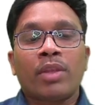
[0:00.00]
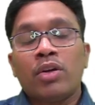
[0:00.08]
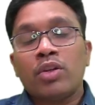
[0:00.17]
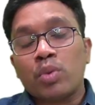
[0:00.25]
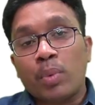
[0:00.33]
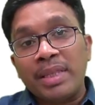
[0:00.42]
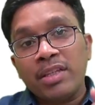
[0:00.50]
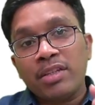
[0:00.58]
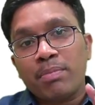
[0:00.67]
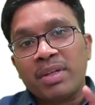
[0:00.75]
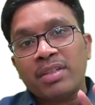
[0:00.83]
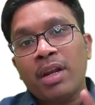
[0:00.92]
So when this
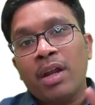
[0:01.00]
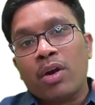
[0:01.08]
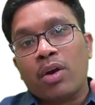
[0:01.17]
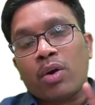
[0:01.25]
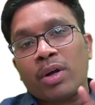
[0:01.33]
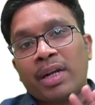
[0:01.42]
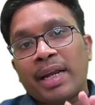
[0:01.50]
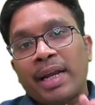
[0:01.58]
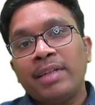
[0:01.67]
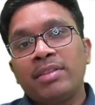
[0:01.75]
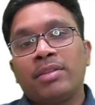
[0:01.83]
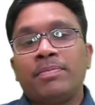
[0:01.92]
muscle
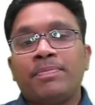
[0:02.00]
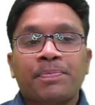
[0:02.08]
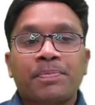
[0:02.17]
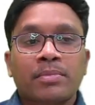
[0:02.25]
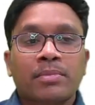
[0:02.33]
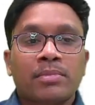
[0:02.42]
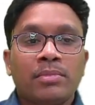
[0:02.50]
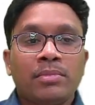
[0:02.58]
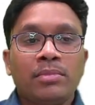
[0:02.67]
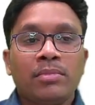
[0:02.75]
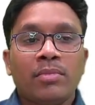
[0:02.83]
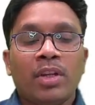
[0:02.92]
contracts,
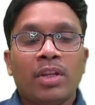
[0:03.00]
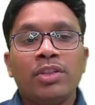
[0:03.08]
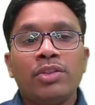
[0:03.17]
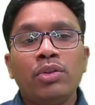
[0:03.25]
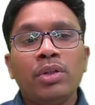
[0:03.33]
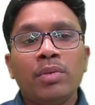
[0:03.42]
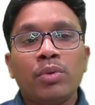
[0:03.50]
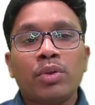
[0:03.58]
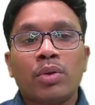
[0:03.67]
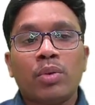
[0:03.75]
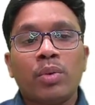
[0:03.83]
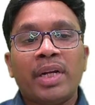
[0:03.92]
the shoulder would
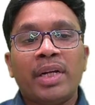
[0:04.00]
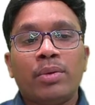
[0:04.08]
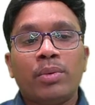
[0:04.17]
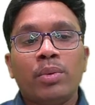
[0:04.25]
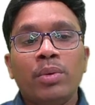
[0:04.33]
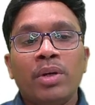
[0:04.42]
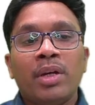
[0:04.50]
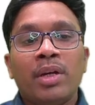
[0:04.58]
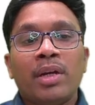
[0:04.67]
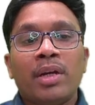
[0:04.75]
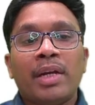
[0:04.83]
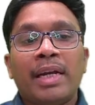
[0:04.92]
go into
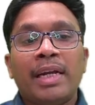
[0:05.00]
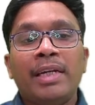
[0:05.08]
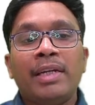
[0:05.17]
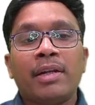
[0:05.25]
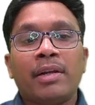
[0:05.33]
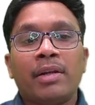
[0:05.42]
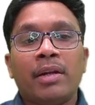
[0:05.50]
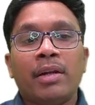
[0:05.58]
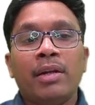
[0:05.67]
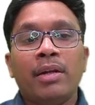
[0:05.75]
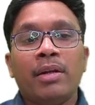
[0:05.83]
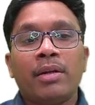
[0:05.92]
internal